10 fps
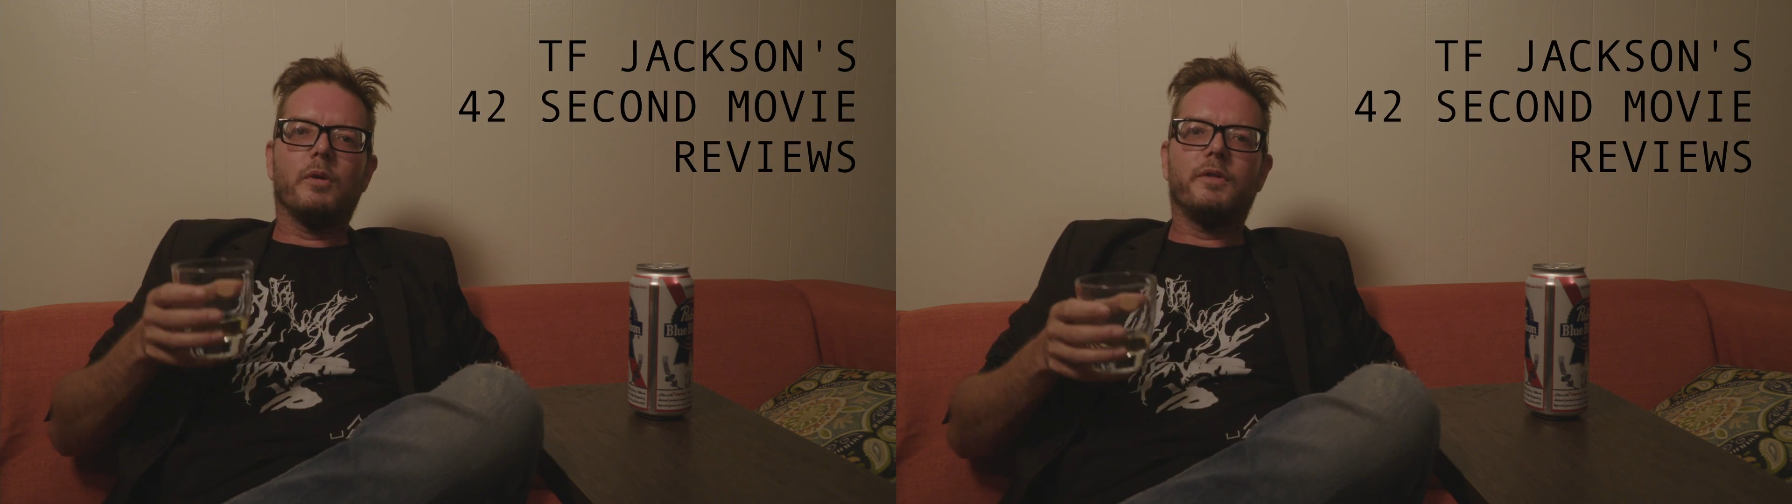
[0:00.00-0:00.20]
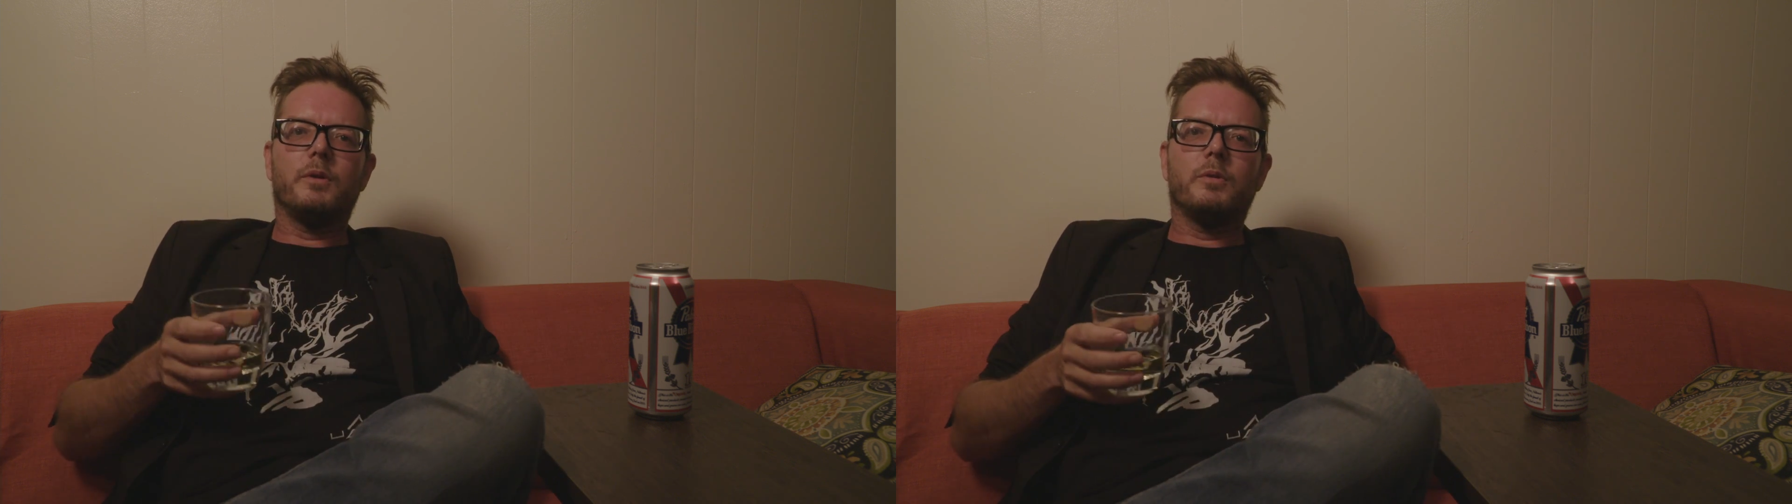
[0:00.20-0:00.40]

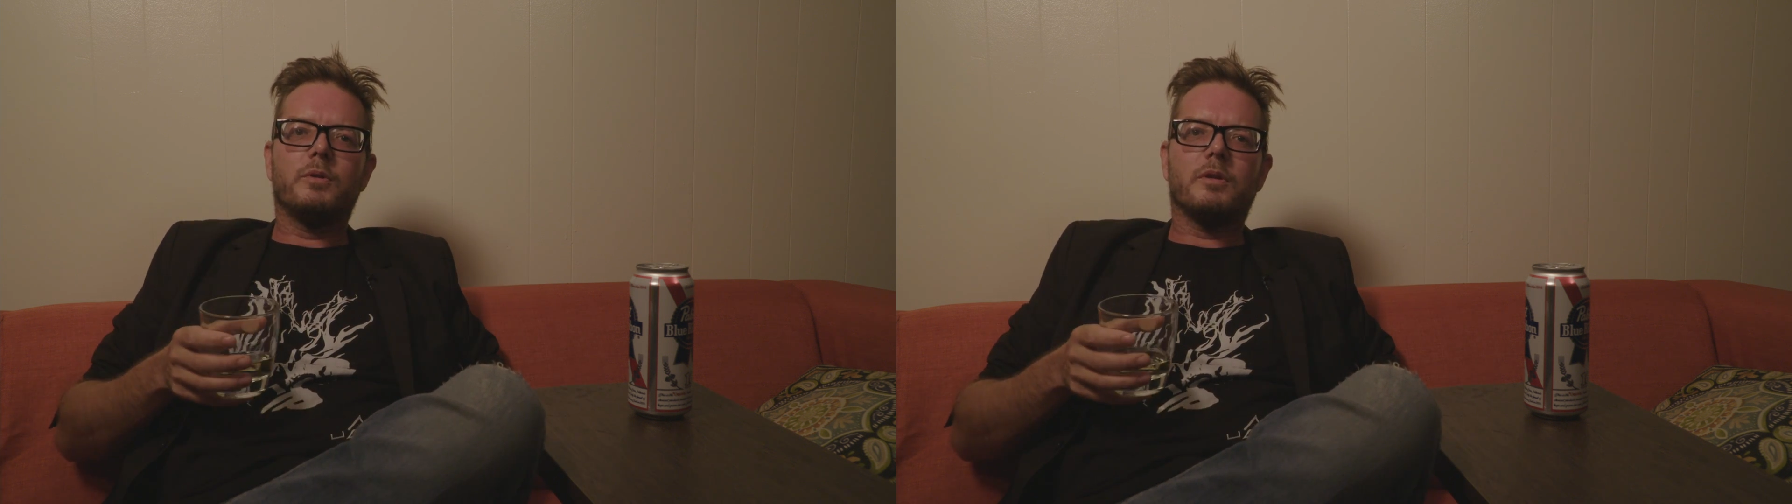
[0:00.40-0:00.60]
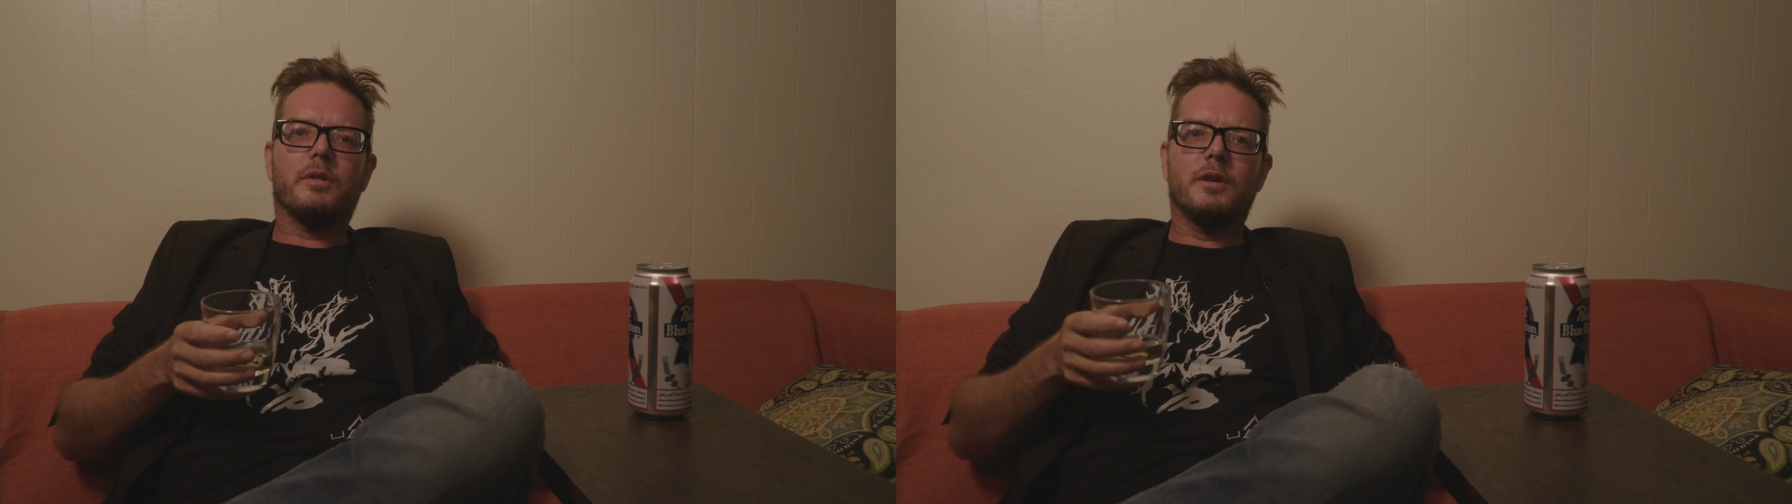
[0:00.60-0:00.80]

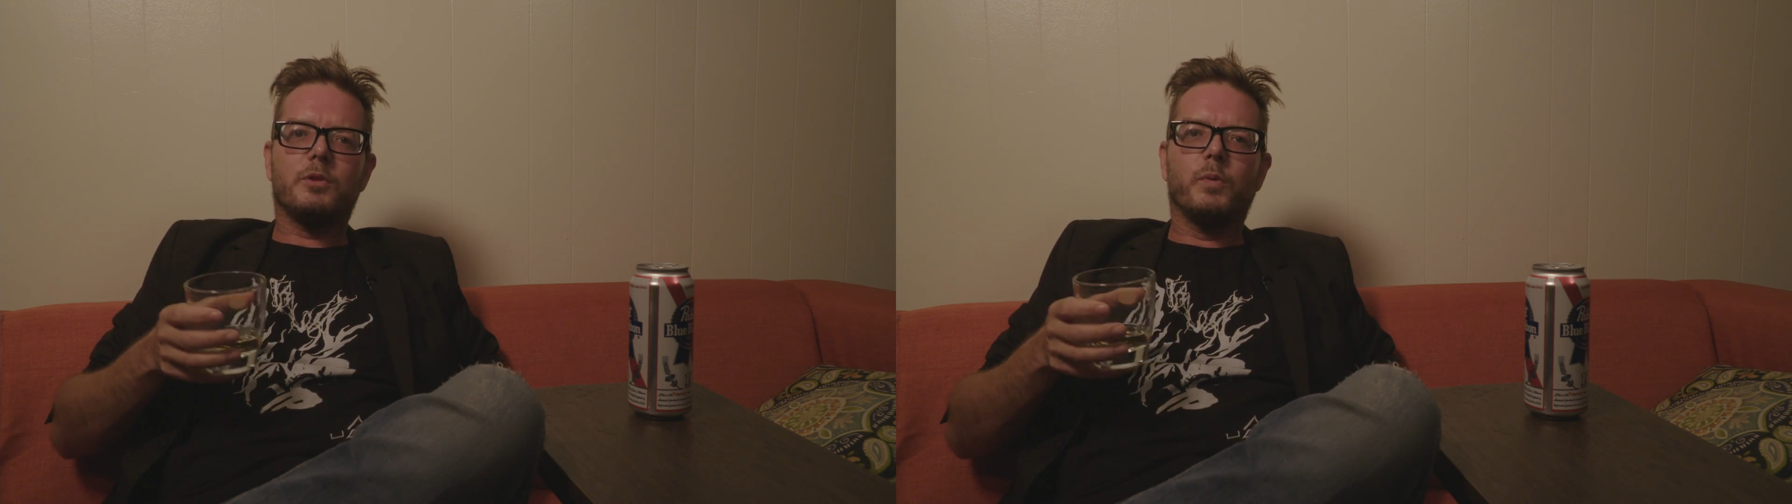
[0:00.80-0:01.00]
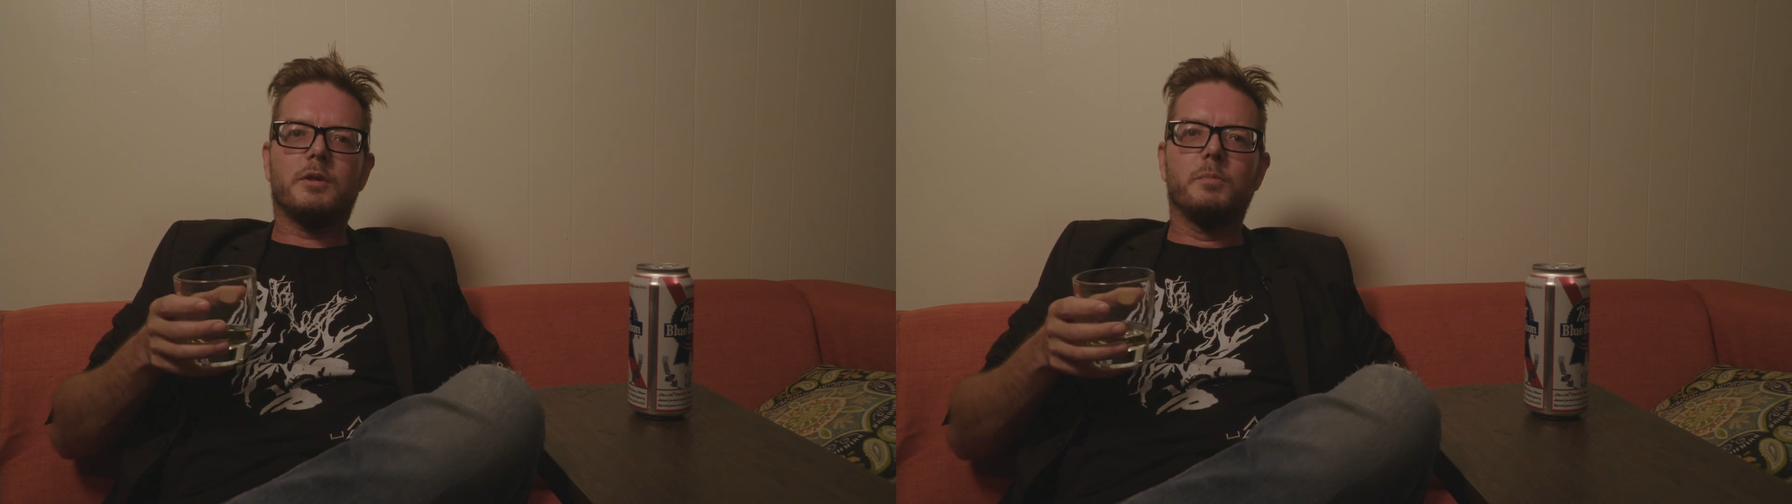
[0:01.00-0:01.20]
Reviews.
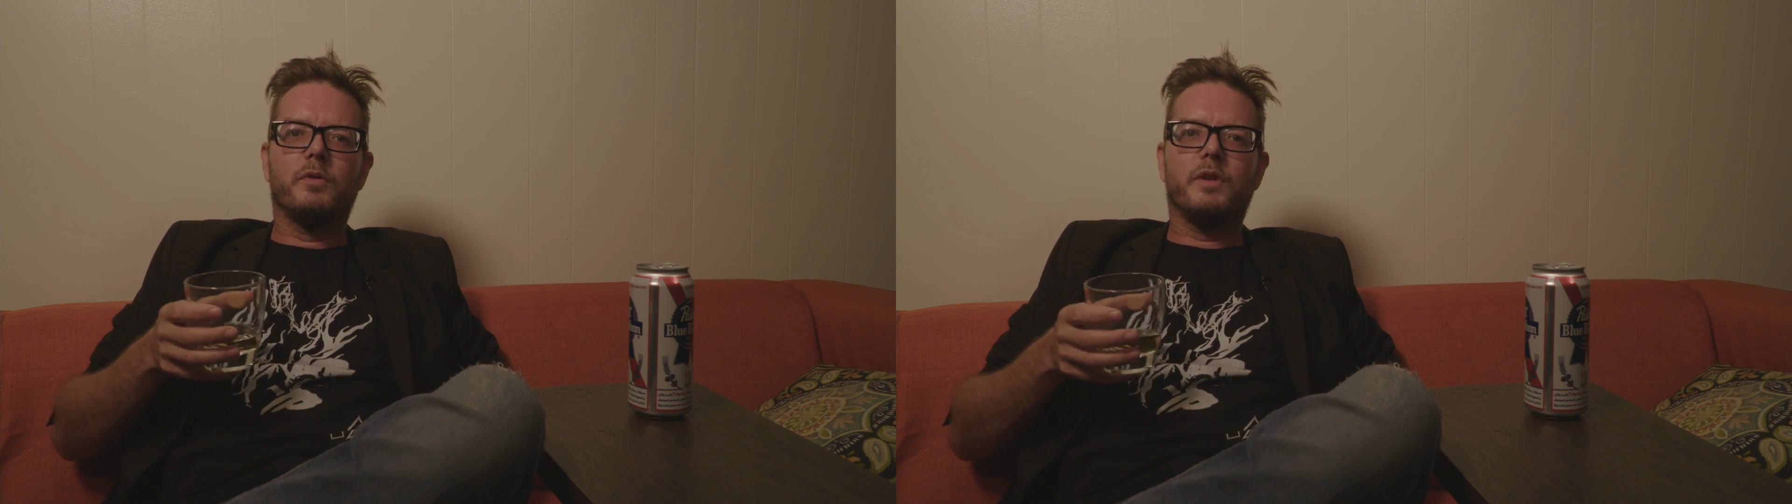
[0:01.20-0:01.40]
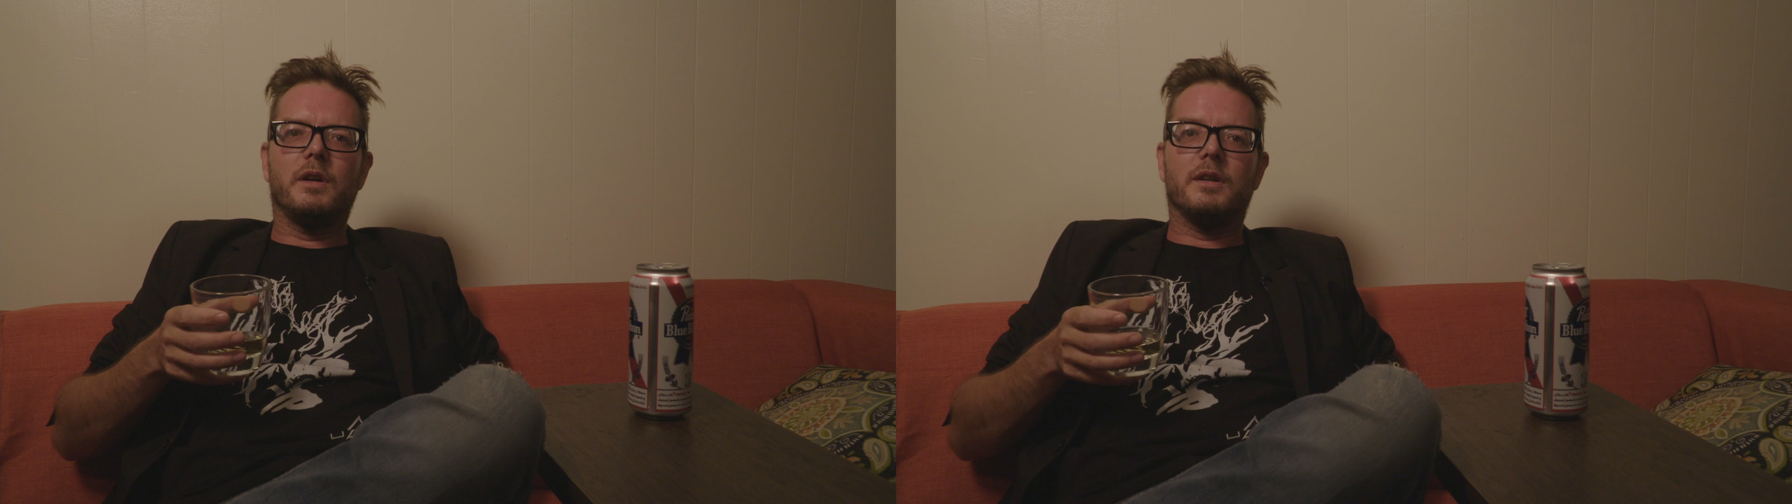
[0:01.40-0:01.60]
This week's movie